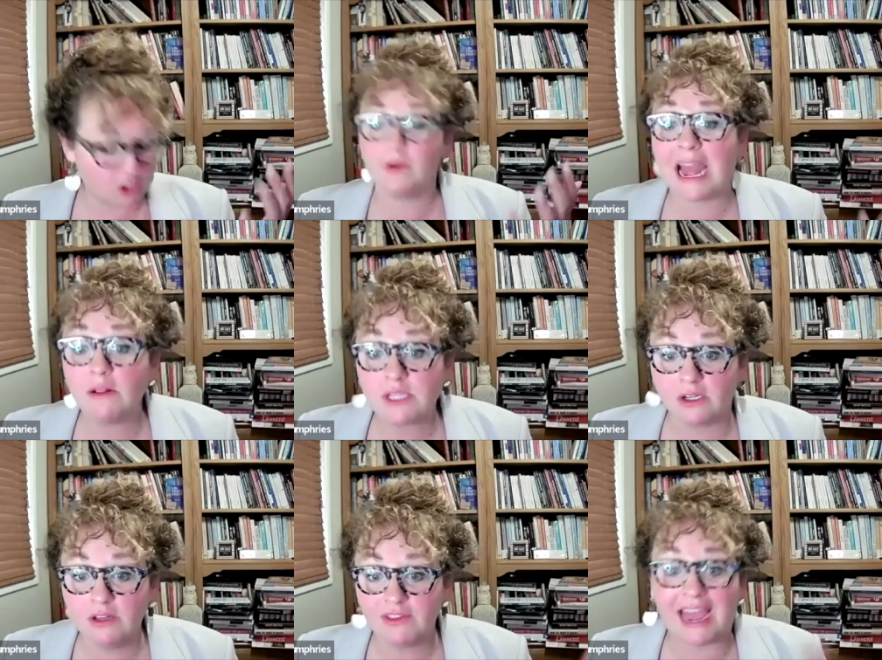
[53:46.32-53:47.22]

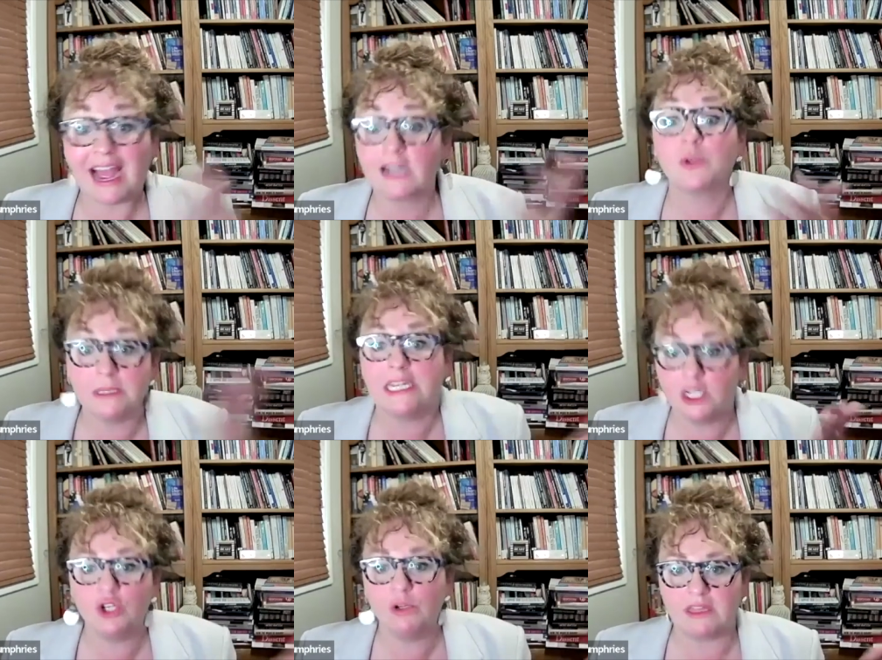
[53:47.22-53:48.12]
council that actually can
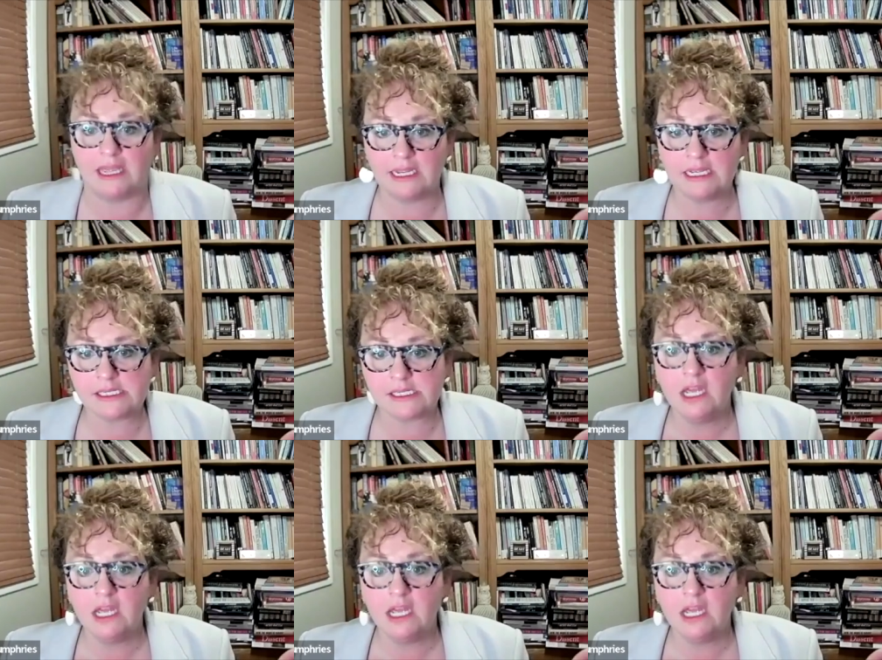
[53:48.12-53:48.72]
do things,